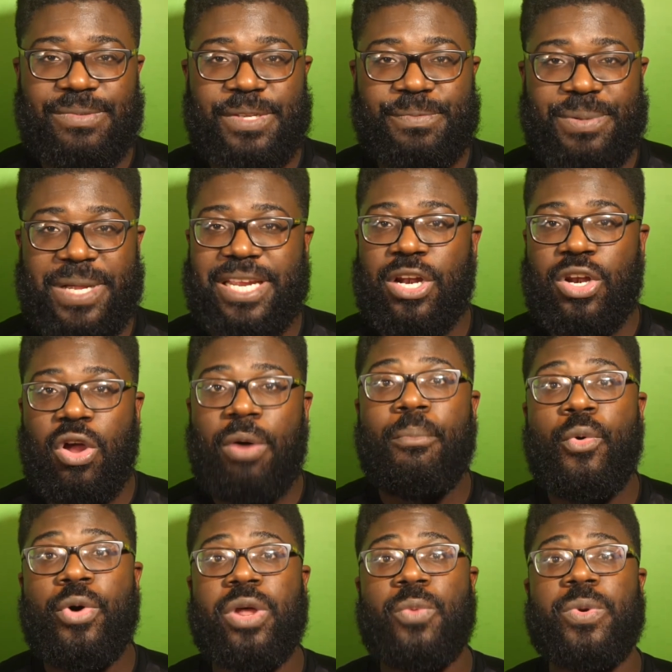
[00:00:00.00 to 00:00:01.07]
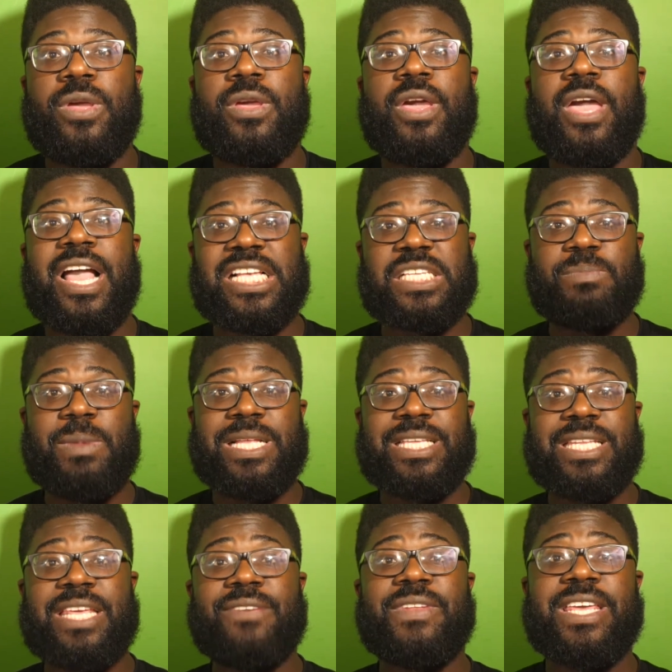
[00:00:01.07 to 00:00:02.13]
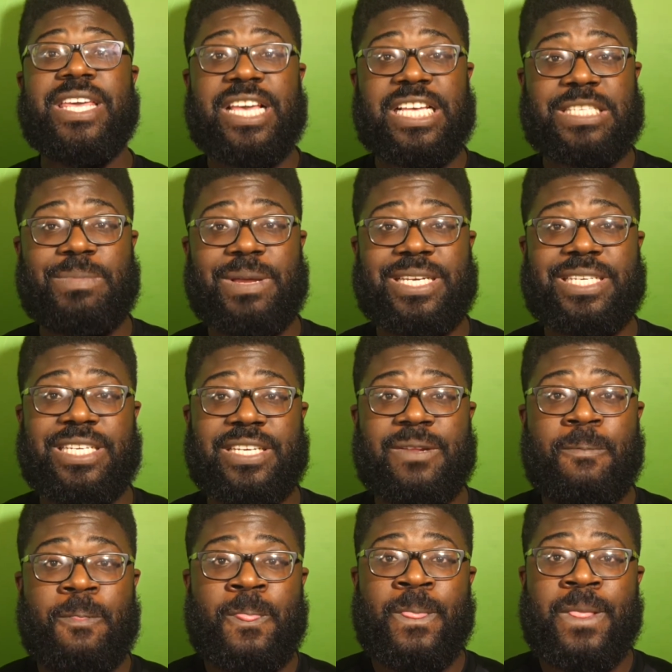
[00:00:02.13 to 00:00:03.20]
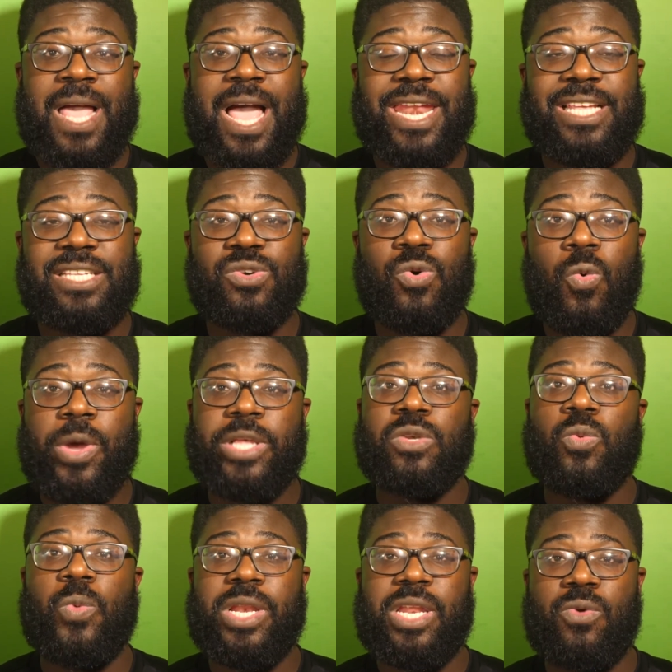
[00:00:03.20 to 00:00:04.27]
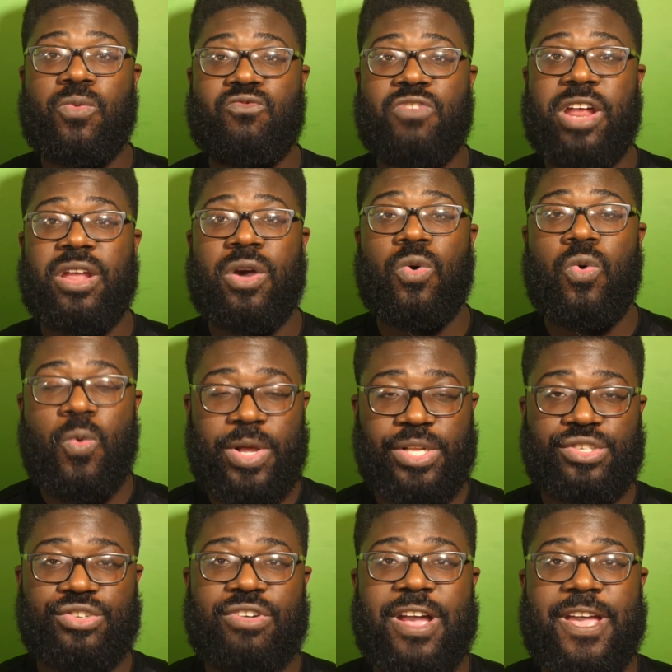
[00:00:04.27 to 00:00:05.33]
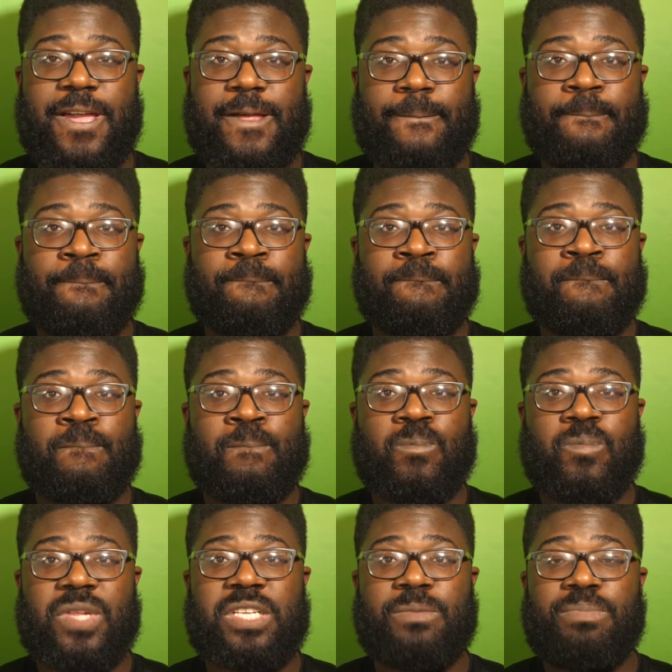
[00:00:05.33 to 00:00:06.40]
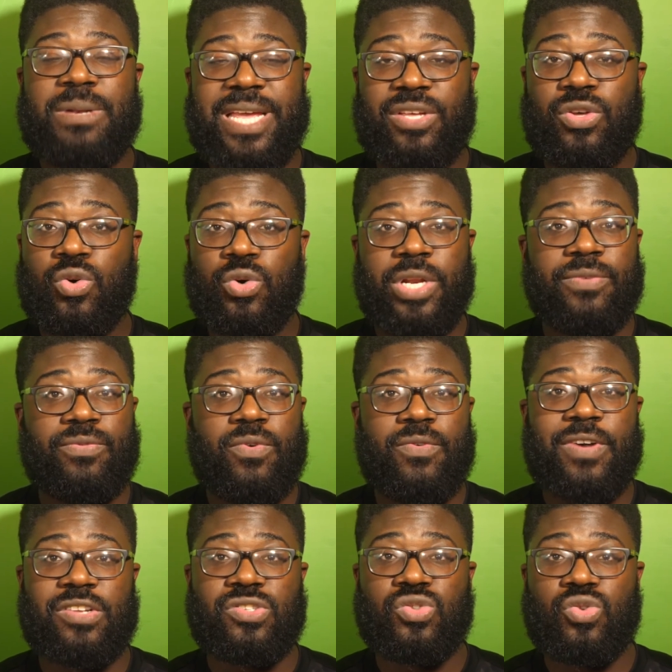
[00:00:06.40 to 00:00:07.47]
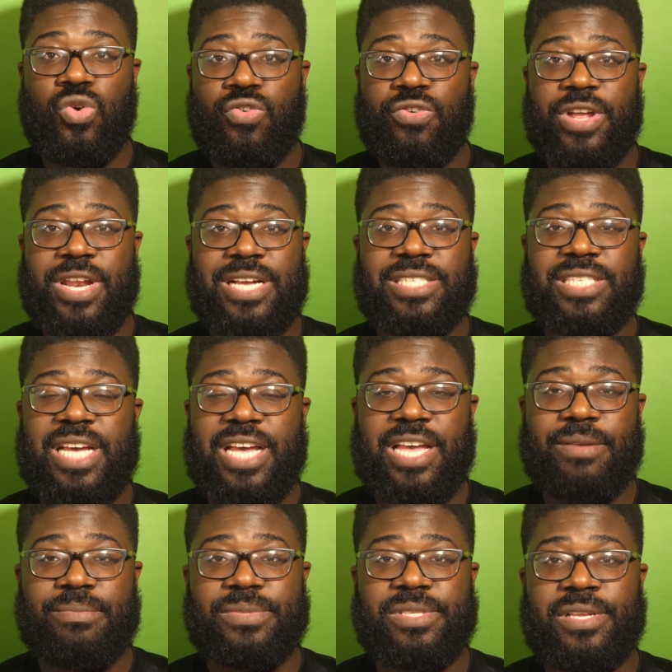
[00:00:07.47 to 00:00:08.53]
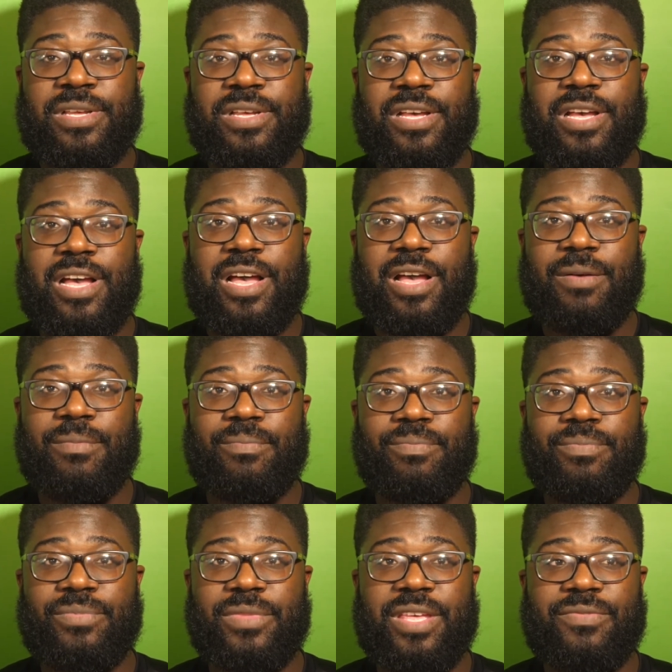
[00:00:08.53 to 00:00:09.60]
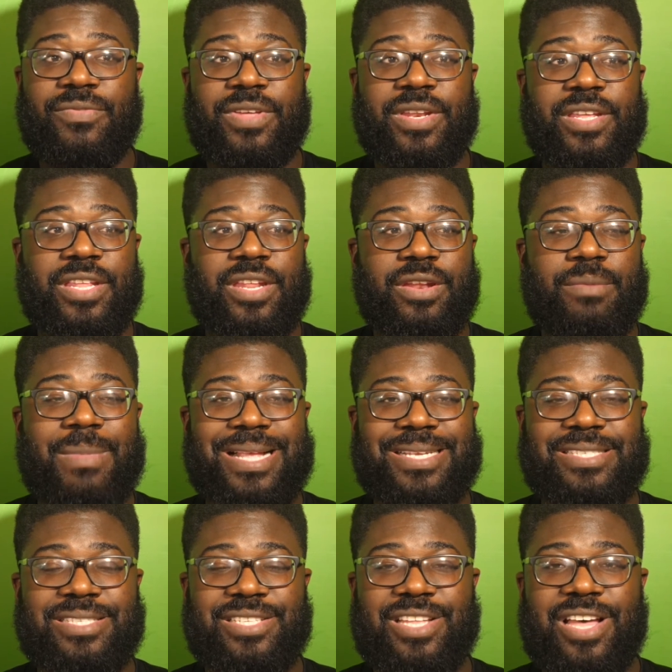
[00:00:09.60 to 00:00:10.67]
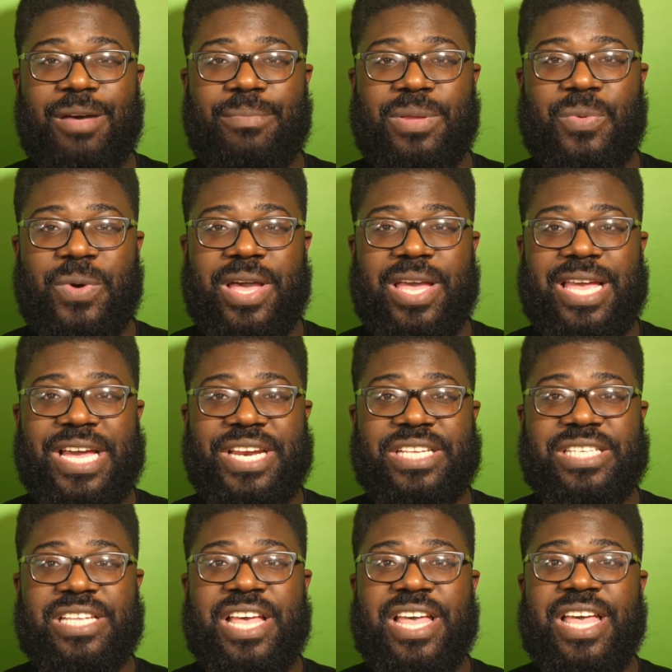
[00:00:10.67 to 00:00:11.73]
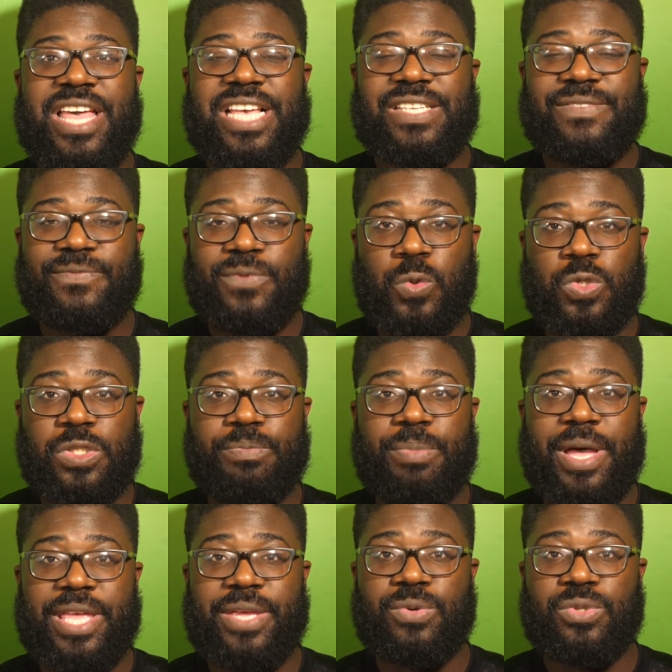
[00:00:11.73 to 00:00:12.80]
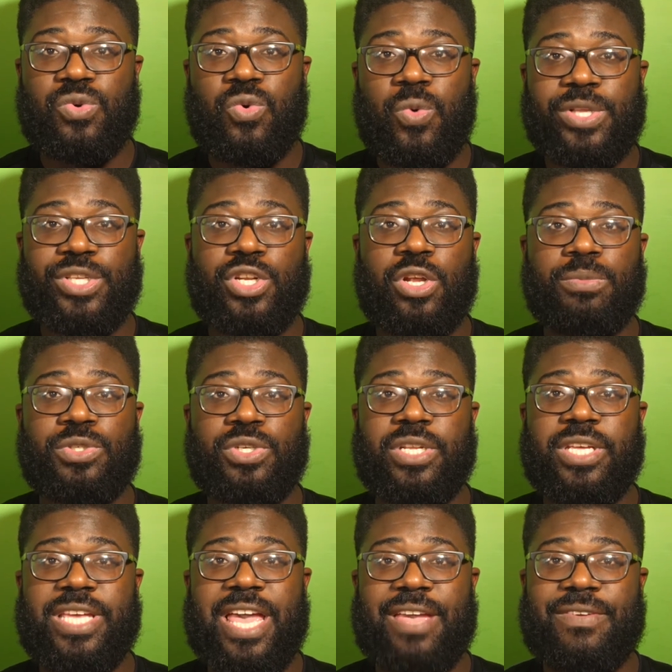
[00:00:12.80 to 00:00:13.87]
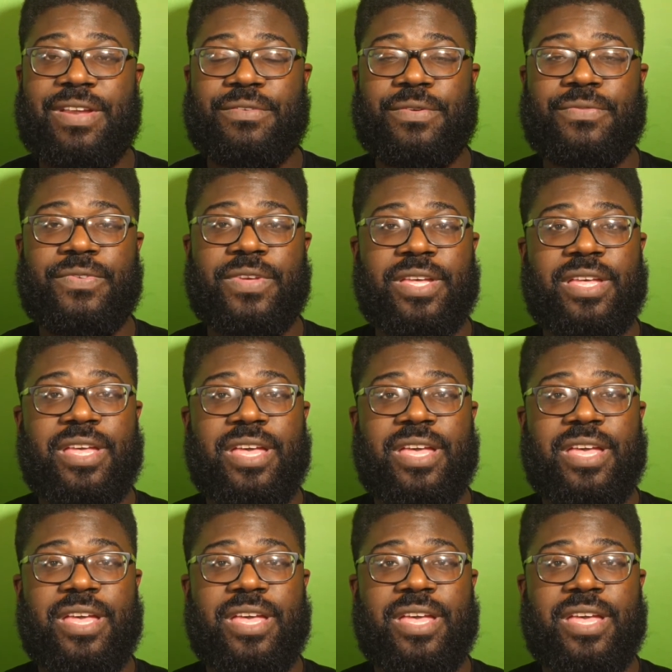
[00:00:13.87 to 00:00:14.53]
played a lot more than we expected, even he expected. And he's always a willing runner, always trying. He's played good even without scoring at times. Even, you know, the Manchester derby where he had his faults, but he was always an option. He gave everything.